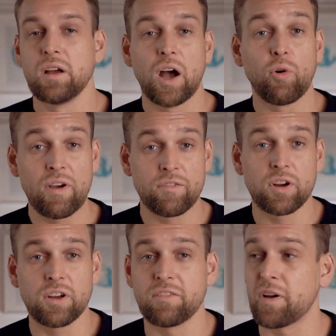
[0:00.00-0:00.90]

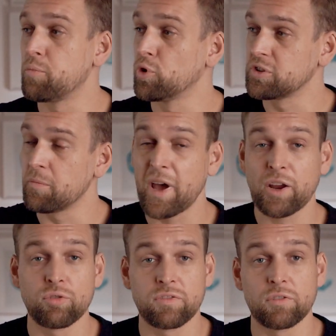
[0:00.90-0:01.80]
However, if I put the
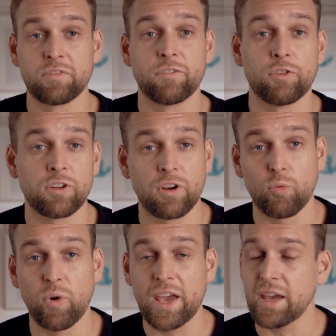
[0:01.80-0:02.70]
microphone further
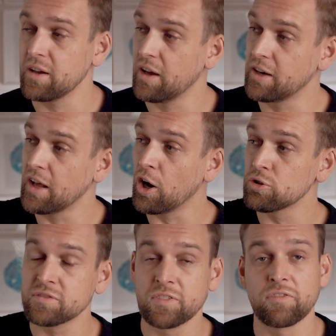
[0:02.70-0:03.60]
away and
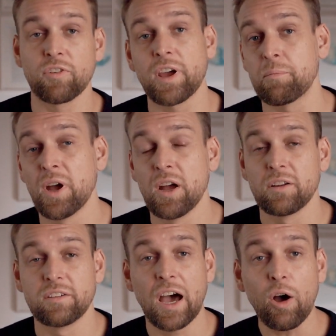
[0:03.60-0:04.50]
out of the frame,
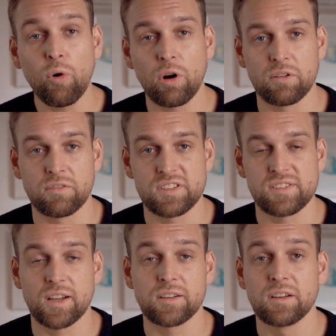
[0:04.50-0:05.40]
now all of a
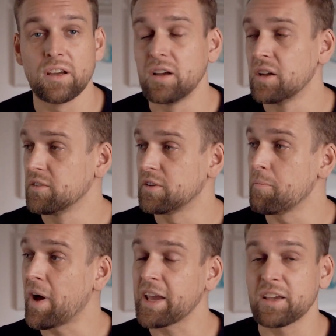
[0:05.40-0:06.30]
sudden the
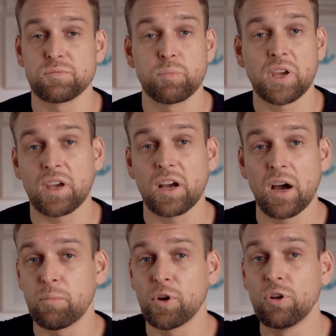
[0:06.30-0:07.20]
mic is picking
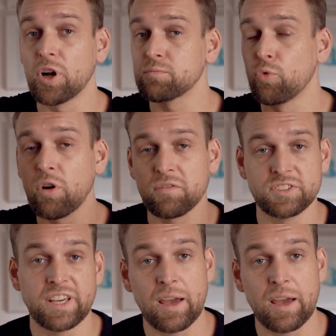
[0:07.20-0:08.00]
up a lot more of the